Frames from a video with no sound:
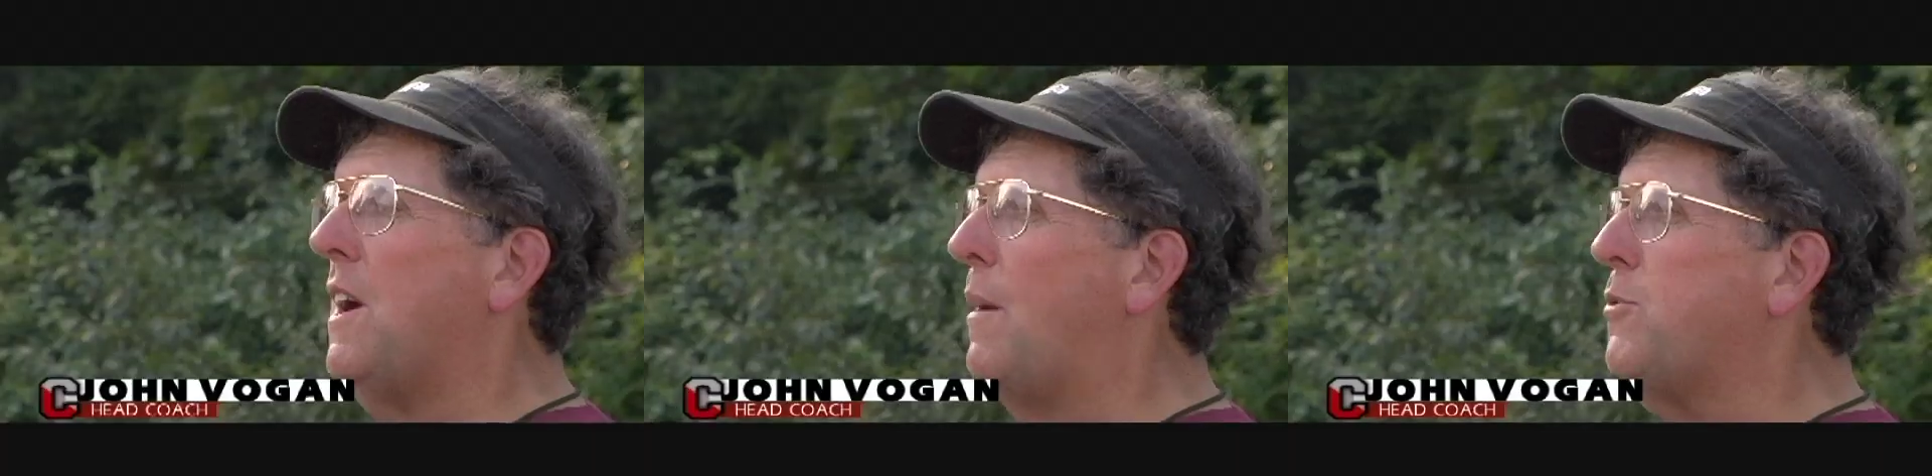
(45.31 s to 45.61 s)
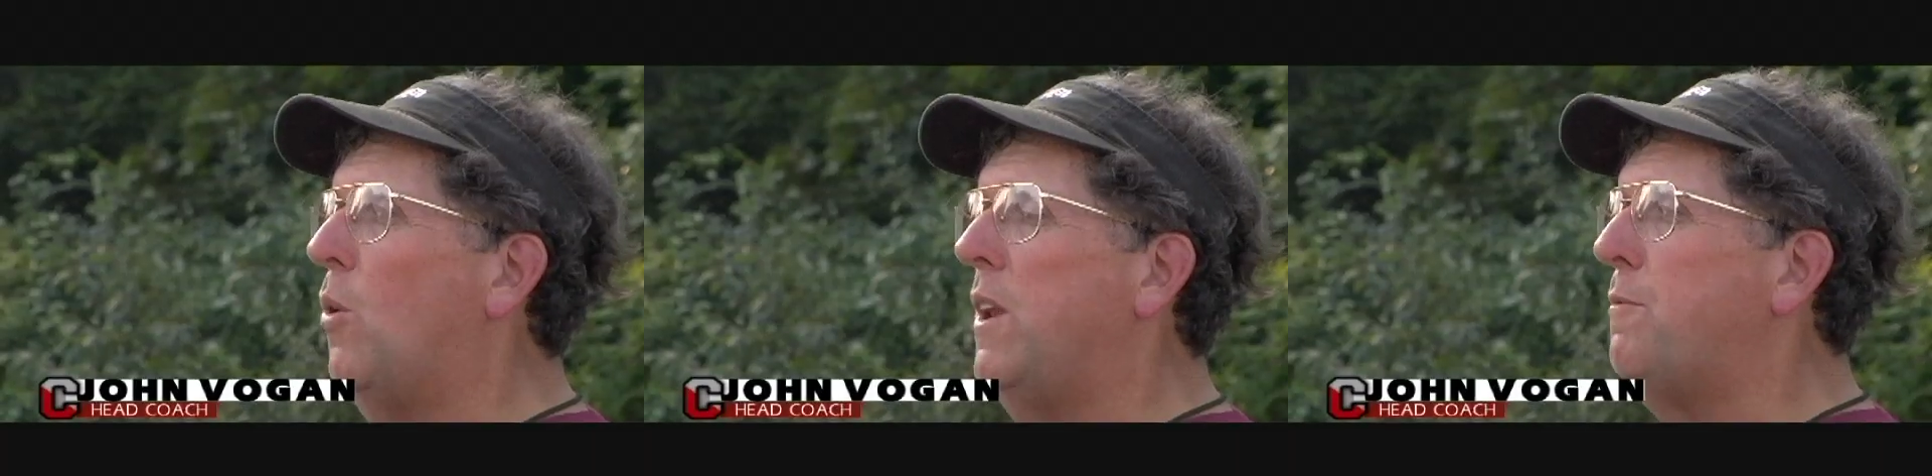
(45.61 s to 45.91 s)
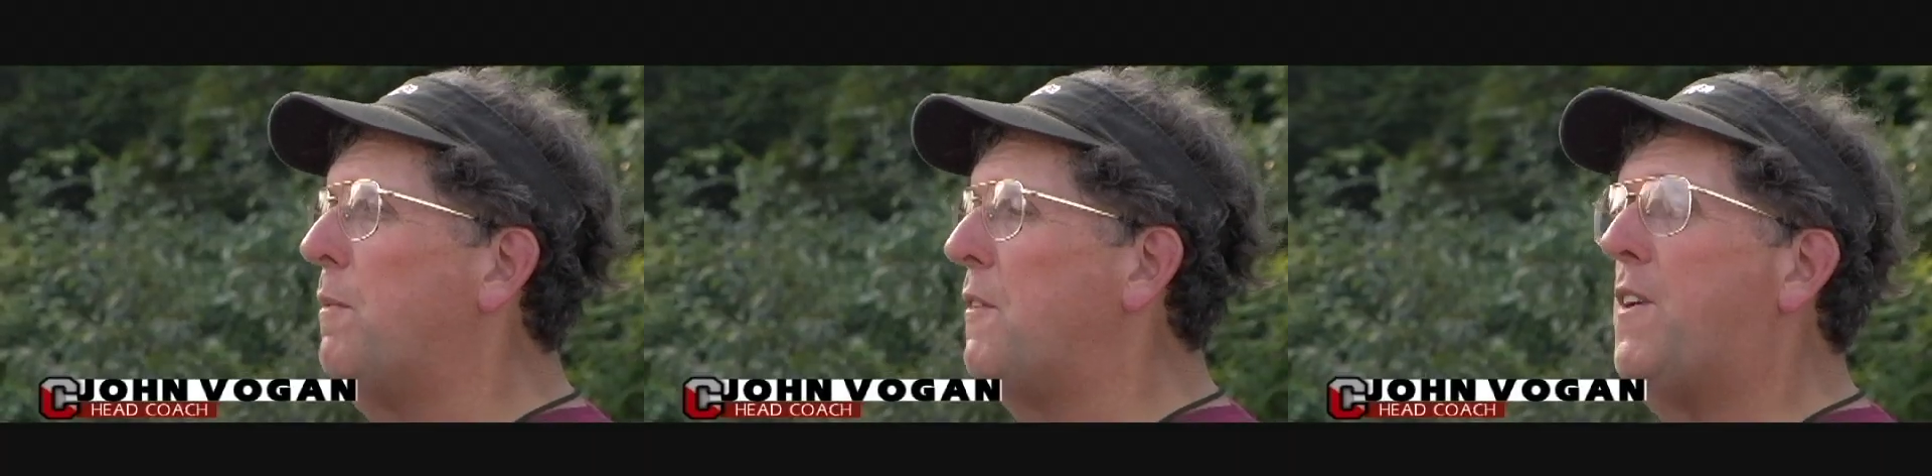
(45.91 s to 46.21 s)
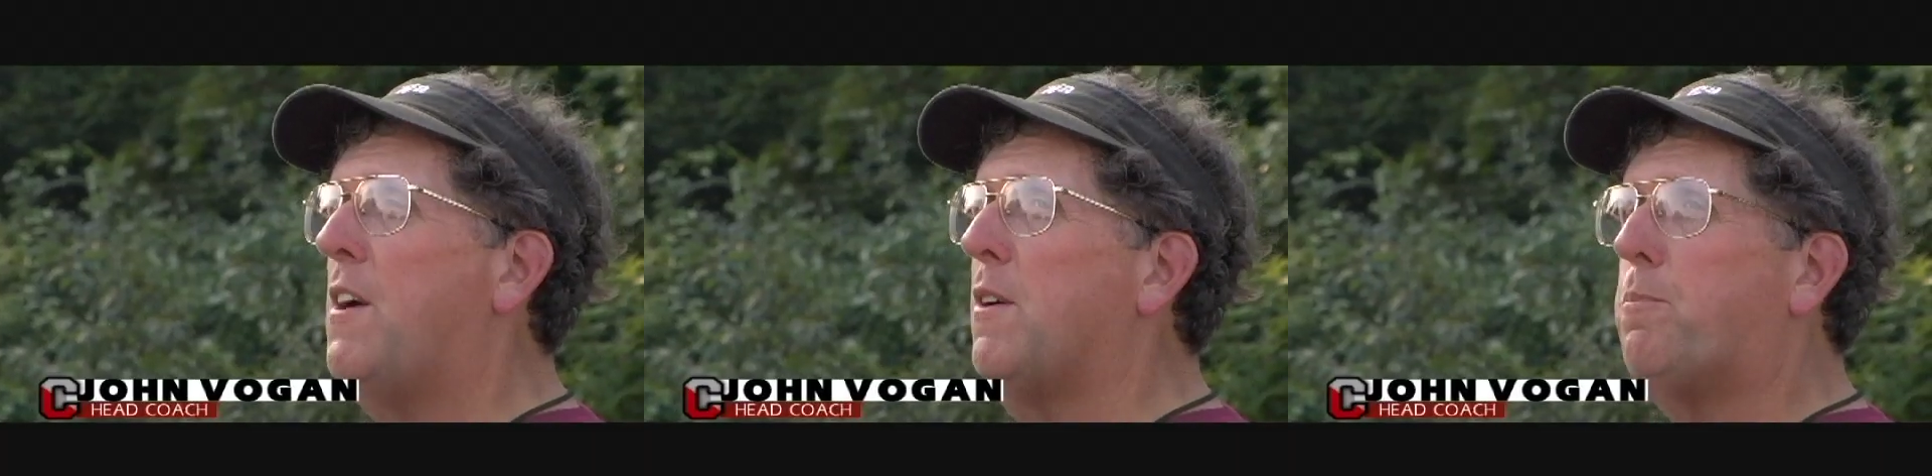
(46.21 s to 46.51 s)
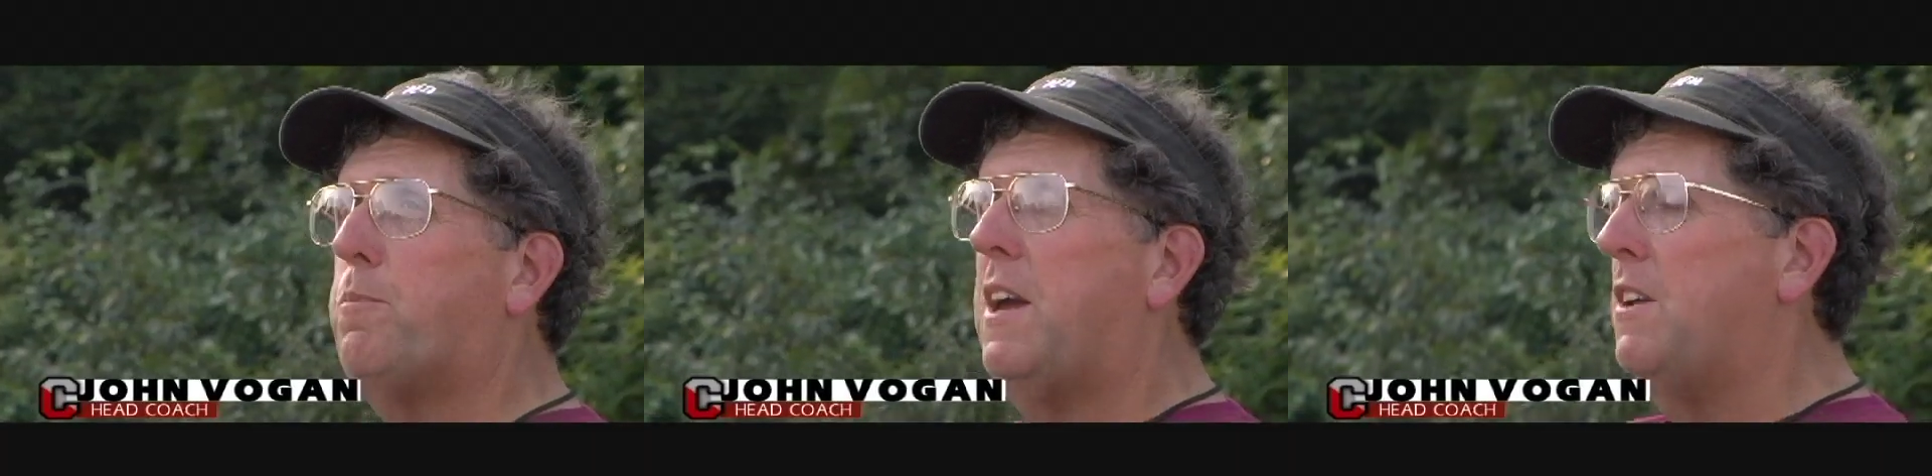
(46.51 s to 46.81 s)
top 20 my
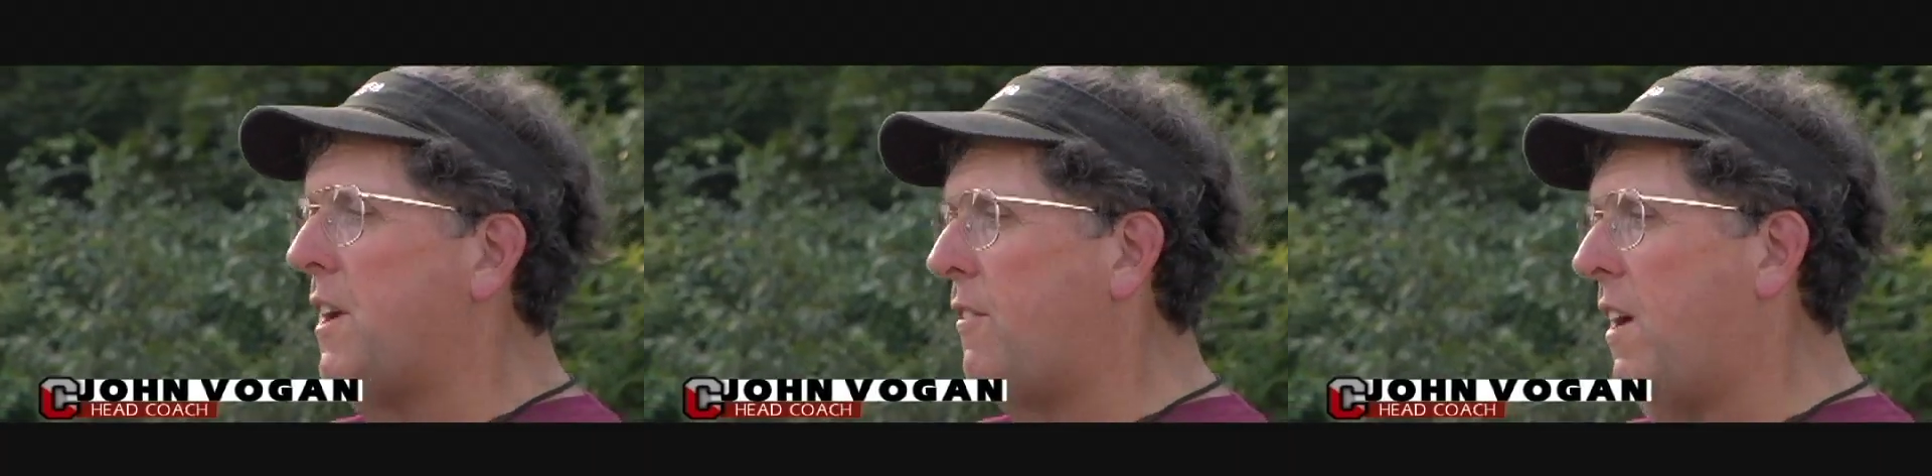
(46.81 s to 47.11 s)
favorite kids I